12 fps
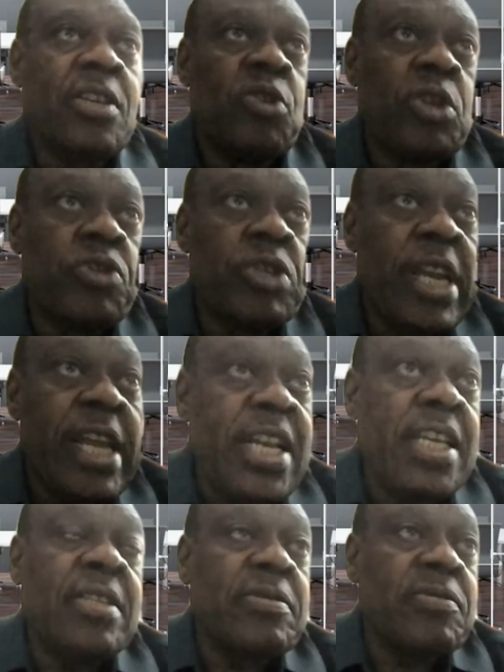you know, you're
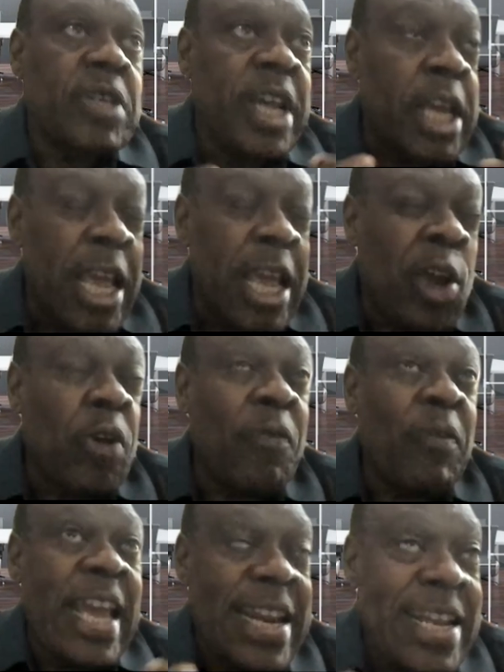learning, a lot
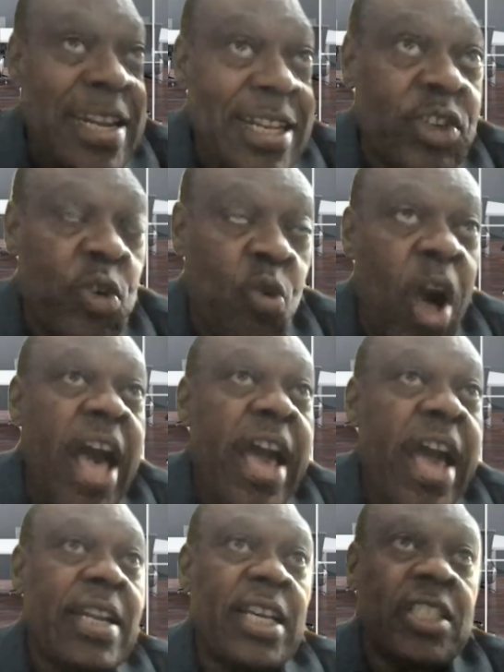of learning is
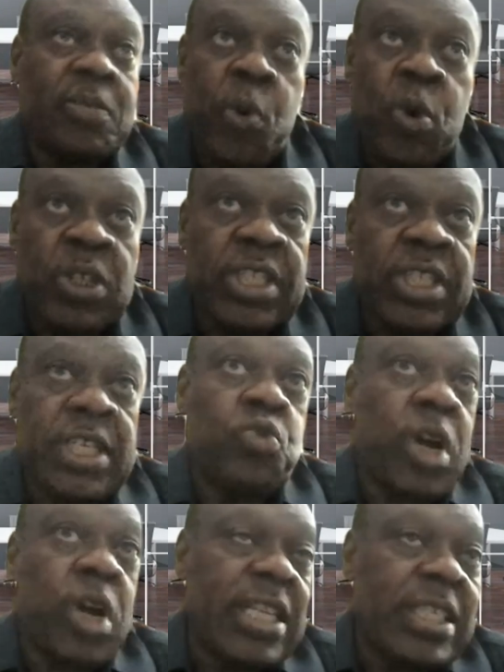required. Exposure
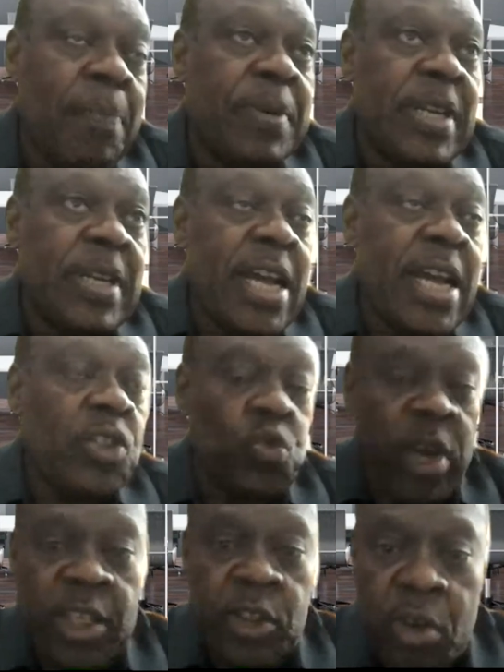to what has happened
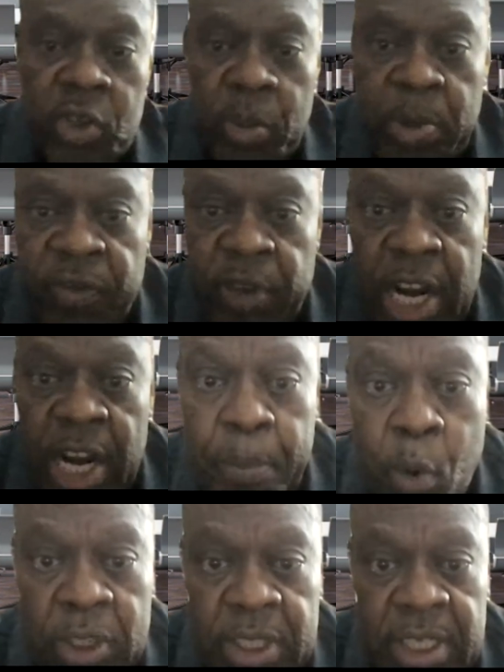elsewhere is going to be very
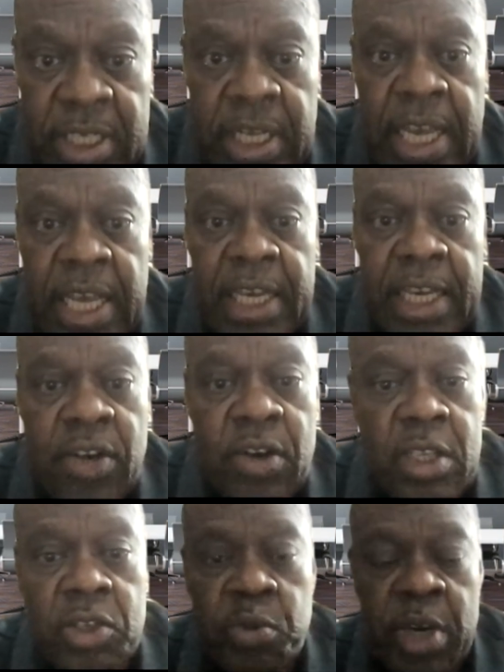important in
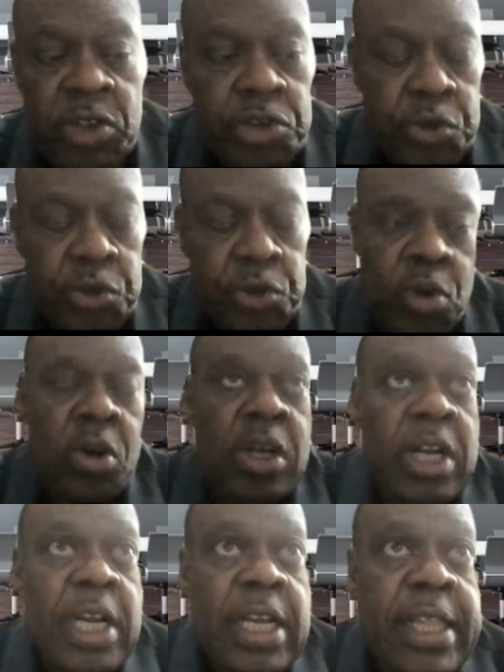order to ensure
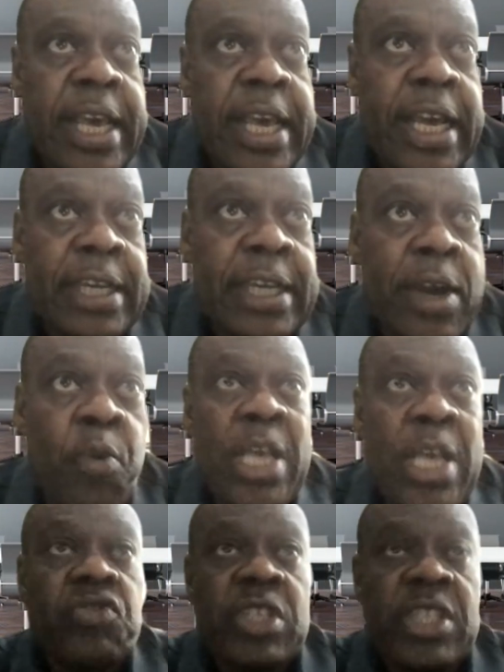that we
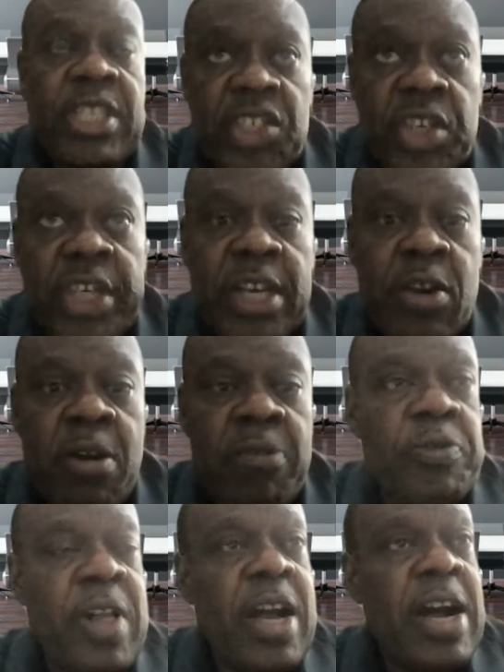are strategic
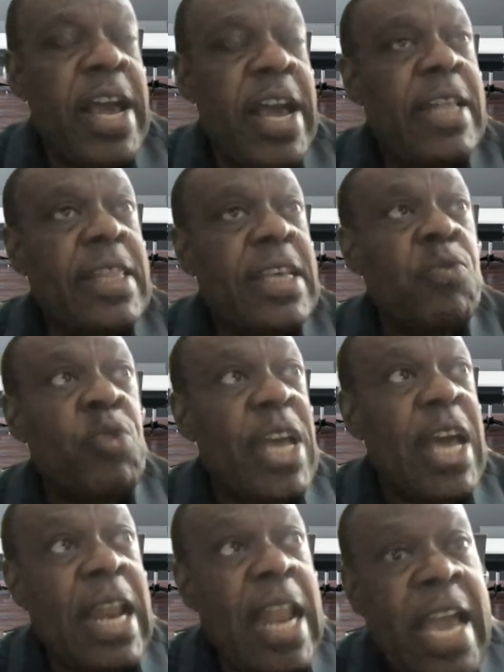enough, and then we
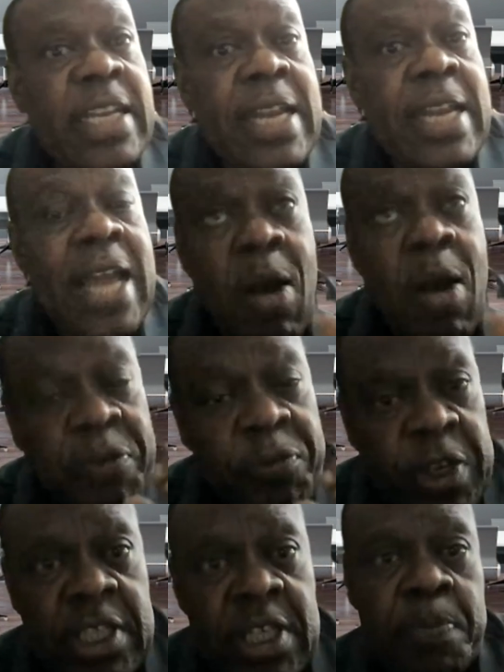are aligning our
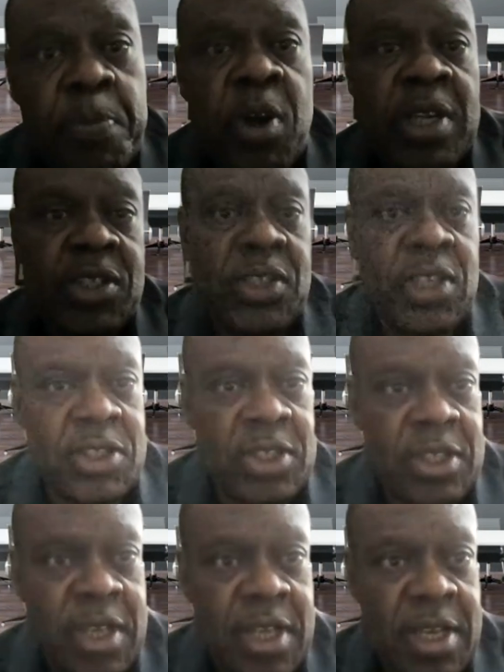fiscal policies.